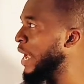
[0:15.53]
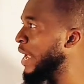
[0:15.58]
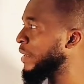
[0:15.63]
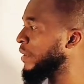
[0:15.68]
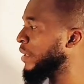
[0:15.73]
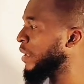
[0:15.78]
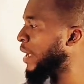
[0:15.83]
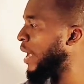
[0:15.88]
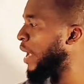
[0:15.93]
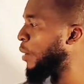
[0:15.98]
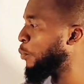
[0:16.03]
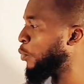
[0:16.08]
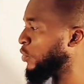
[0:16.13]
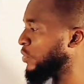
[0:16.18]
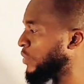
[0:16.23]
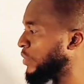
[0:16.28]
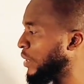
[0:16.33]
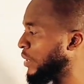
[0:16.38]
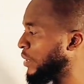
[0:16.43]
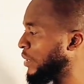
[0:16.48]
I think I
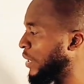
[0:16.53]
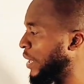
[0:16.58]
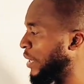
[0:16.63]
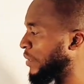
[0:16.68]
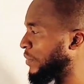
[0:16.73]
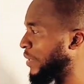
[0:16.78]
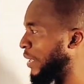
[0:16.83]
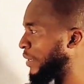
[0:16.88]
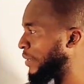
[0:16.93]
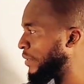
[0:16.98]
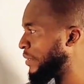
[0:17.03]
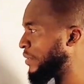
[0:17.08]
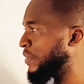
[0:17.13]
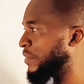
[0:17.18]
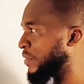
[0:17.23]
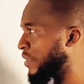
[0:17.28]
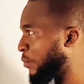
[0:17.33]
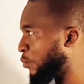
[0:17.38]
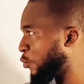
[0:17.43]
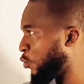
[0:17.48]
posted exactly
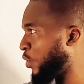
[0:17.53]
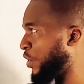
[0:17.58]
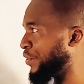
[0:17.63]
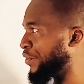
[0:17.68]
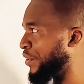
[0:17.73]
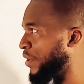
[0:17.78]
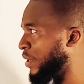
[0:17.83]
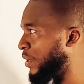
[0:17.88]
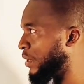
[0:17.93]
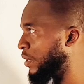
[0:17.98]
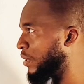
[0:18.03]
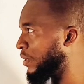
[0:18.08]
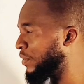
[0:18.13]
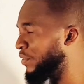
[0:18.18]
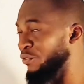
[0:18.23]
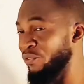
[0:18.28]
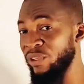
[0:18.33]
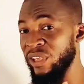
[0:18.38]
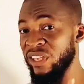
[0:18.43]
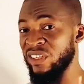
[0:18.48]
the same question
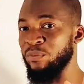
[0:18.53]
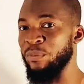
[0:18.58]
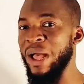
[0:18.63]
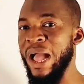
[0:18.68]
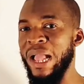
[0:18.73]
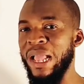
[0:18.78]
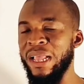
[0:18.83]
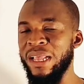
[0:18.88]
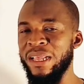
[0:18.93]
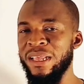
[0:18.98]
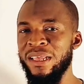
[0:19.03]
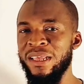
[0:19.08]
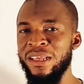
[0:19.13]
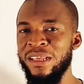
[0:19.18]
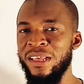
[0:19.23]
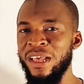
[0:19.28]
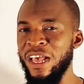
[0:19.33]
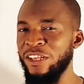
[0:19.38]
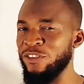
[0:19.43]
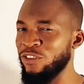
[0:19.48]
three years back.
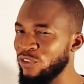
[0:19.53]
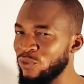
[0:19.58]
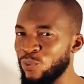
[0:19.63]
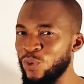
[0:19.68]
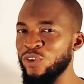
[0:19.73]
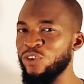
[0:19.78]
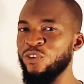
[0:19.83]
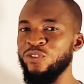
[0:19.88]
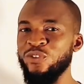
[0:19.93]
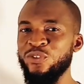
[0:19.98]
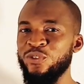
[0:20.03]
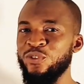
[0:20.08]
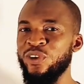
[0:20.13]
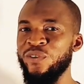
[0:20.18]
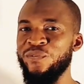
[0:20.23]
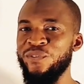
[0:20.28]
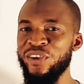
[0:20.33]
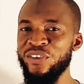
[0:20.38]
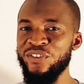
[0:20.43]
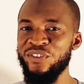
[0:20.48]
I just want us to
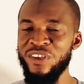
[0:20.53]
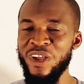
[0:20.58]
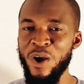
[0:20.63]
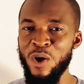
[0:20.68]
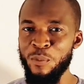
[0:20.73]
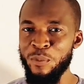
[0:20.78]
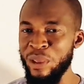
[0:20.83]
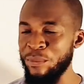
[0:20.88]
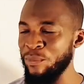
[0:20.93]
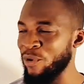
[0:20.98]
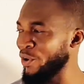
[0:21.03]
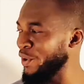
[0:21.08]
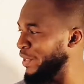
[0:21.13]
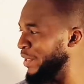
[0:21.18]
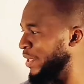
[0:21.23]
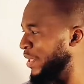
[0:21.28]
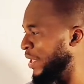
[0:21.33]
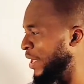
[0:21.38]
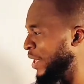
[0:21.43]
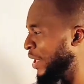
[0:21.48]
refresh our memory.